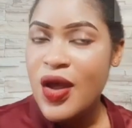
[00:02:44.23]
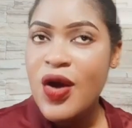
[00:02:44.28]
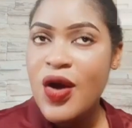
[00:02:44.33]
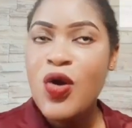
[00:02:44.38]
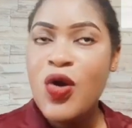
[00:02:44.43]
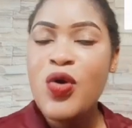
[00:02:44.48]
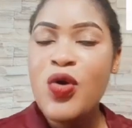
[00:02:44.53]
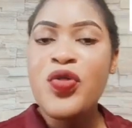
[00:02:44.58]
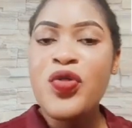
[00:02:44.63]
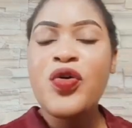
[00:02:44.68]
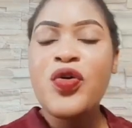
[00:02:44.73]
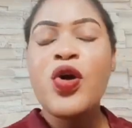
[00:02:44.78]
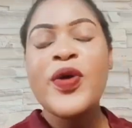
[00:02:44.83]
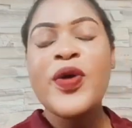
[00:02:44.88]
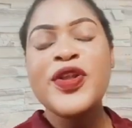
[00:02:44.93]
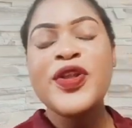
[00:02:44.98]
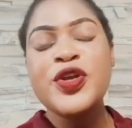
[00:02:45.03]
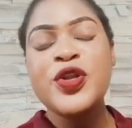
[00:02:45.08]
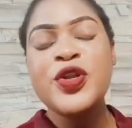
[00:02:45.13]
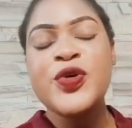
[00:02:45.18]
Although
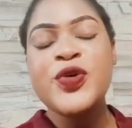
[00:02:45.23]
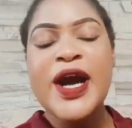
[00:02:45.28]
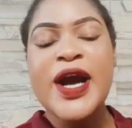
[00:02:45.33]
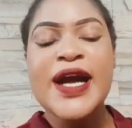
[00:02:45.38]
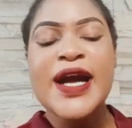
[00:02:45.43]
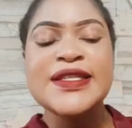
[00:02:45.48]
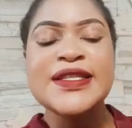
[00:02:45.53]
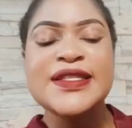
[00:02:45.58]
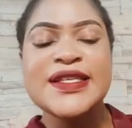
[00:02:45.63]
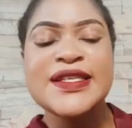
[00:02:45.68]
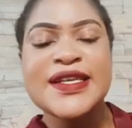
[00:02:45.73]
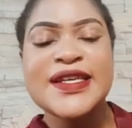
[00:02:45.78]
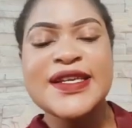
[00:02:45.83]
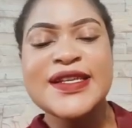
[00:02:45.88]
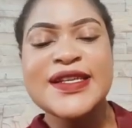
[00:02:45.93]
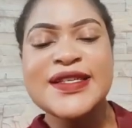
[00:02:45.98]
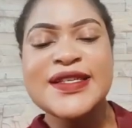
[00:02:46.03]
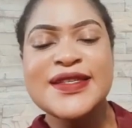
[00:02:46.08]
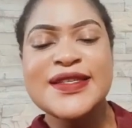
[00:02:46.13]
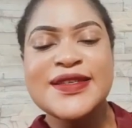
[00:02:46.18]
when you look at
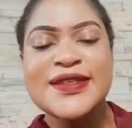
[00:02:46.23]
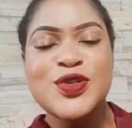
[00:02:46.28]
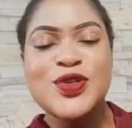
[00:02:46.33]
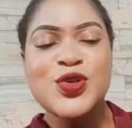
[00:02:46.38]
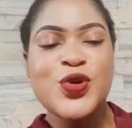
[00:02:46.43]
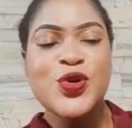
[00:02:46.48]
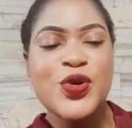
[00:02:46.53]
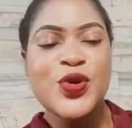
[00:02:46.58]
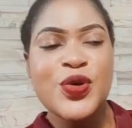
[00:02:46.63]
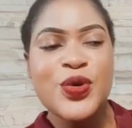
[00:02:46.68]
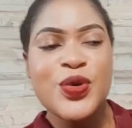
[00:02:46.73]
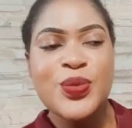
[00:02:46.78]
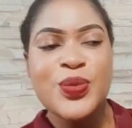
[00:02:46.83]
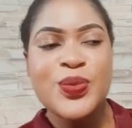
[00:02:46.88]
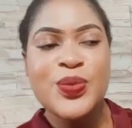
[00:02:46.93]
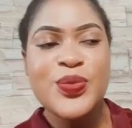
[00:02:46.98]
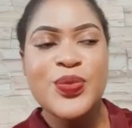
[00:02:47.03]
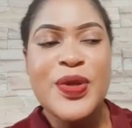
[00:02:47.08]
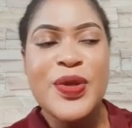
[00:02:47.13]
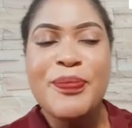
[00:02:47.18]
it, you know,
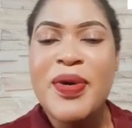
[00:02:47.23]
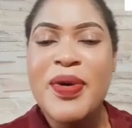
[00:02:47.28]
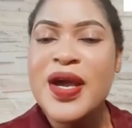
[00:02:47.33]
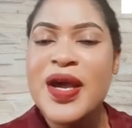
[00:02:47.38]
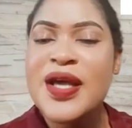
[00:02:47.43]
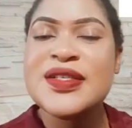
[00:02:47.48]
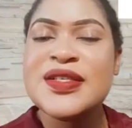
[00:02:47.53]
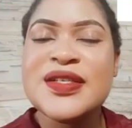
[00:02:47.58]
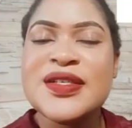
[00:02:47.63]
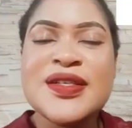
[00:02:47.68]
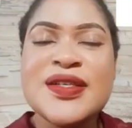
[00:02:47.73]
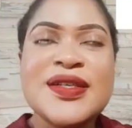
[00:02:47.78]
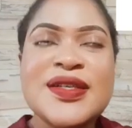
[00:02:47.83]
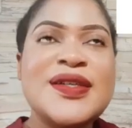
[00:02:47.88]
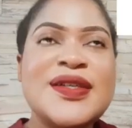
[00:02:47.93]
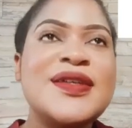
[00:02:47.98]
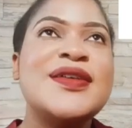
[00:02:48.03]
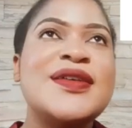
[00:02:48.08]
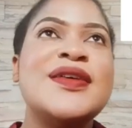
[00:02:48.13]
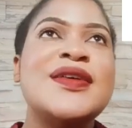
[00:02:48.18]
the packaging,
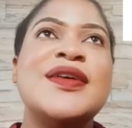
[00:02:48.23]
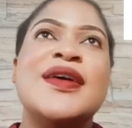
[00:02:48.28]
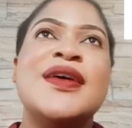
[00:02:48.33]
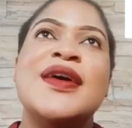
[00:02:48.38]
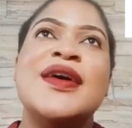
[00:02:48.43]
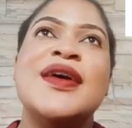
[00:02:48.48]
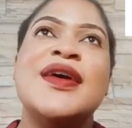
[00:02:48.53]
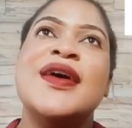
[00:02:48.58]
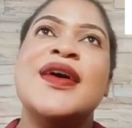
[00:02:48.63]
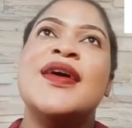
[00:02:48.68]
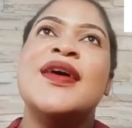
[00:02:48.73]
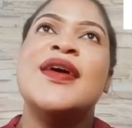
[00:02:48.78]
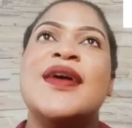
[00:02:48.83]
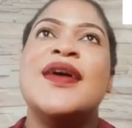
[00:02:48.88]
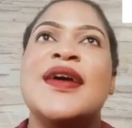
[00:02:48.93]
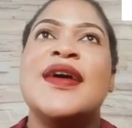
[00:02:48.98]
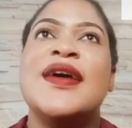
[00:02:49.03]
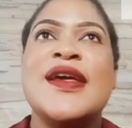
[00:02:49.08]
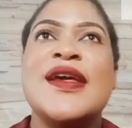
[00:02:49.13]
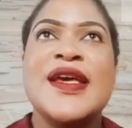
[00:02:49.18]

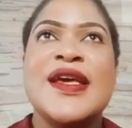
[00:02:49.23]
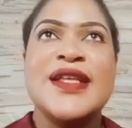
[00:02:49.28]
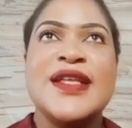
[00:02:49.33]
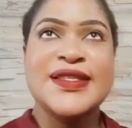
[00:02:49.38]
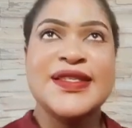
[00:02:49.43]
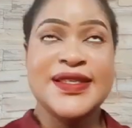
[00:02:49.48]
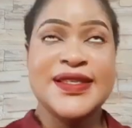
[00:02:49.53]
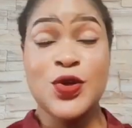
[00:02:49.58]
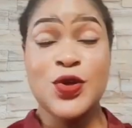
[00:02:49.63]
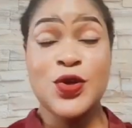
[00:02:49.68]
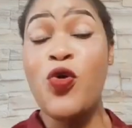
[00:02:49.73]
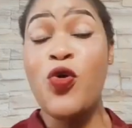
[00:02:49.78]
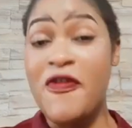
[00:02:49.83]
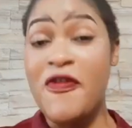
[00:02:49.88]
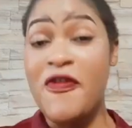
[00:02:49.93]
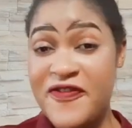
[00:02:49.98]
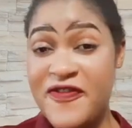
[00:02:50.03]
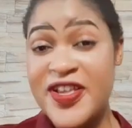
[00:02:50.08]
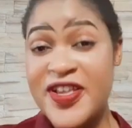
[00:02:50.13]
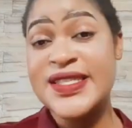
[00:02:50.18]
it's so
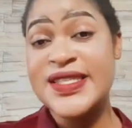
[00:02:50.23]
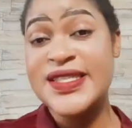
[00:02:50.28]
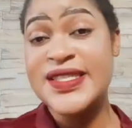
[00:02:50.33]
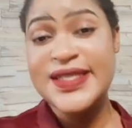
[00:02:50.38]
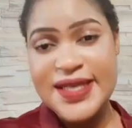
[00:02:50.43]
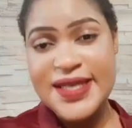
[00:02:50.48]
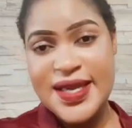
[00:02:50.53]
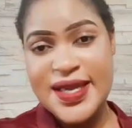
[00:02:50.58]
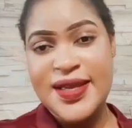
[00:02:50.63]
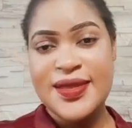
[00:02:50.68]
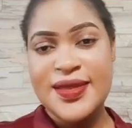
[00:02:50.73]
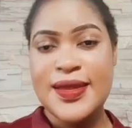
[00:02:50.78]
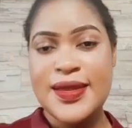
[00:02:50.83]
convincing.